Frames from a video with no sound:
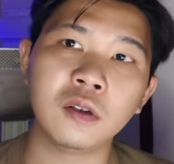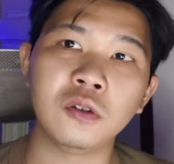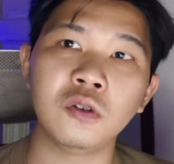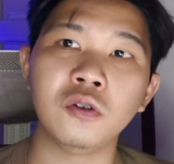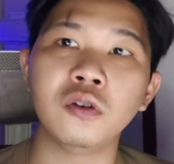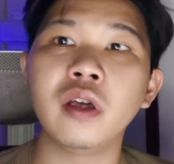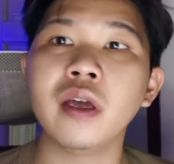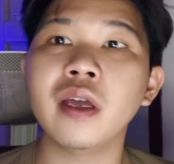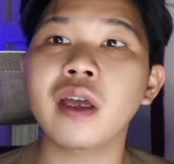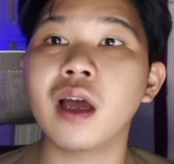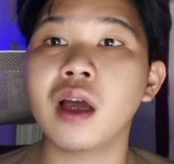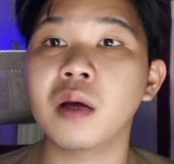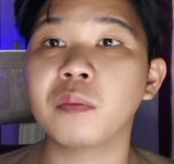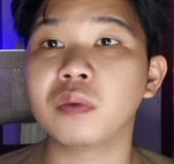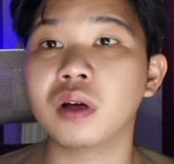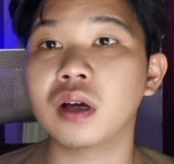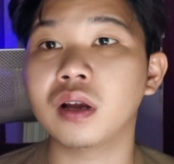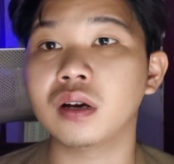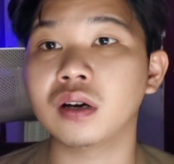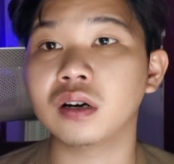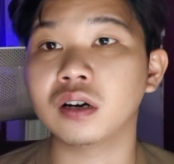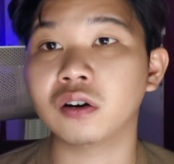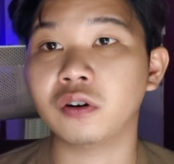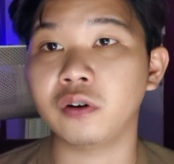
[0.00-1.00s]
Today I'm
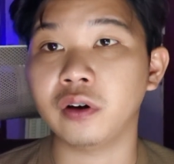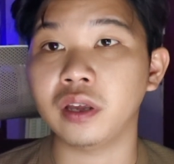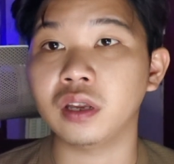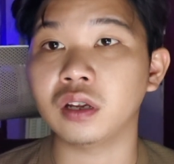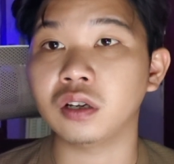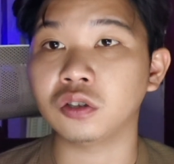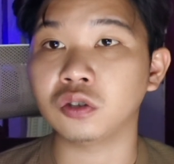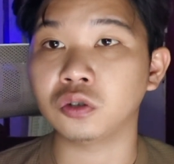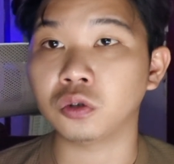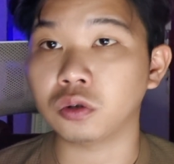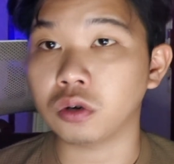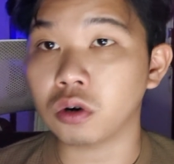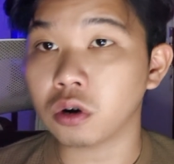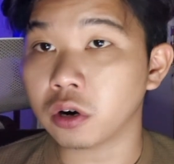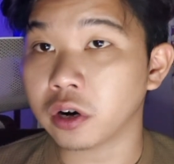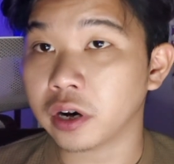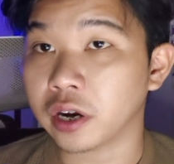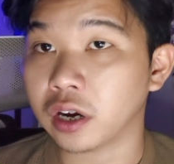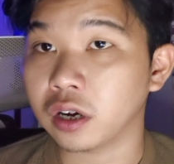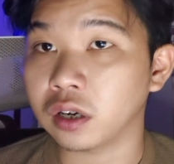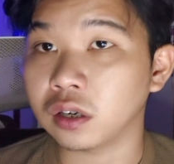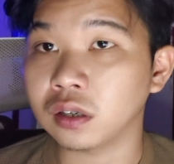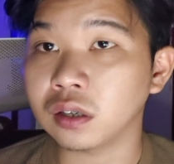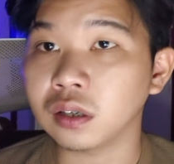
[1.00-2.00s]
gonna create a
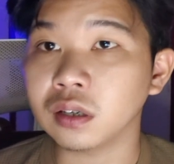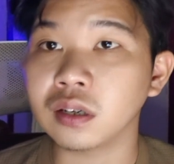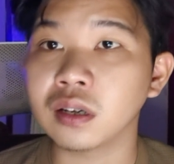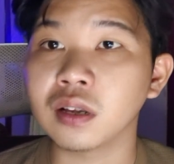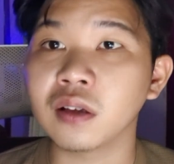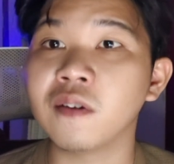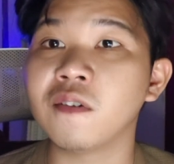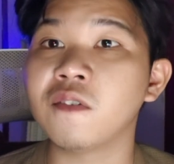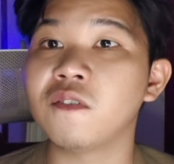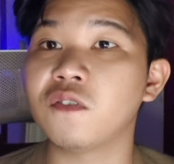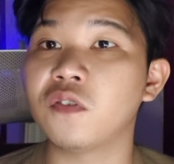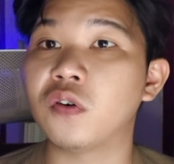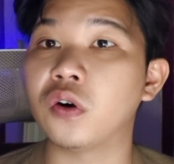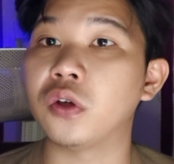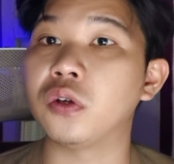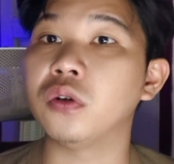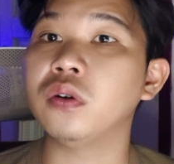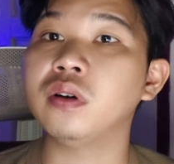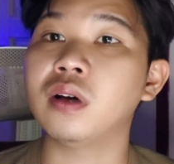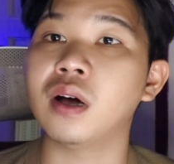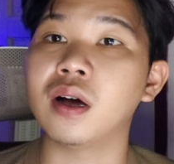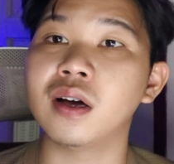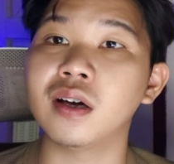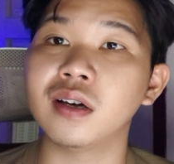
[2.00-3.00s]
tutorial for
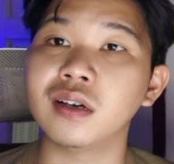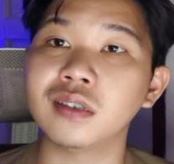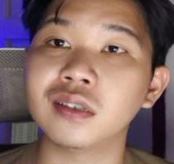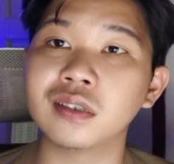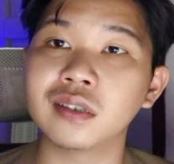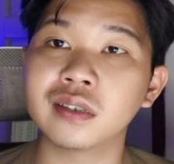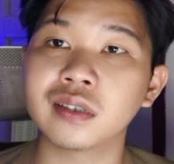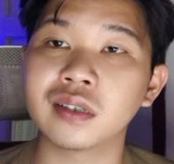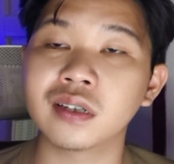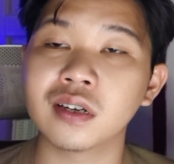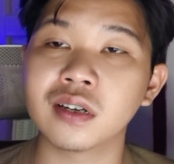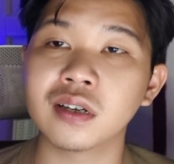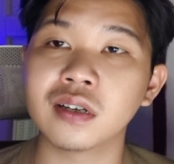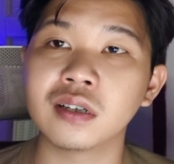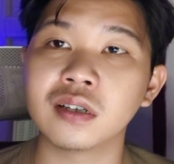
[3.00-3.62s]
you guys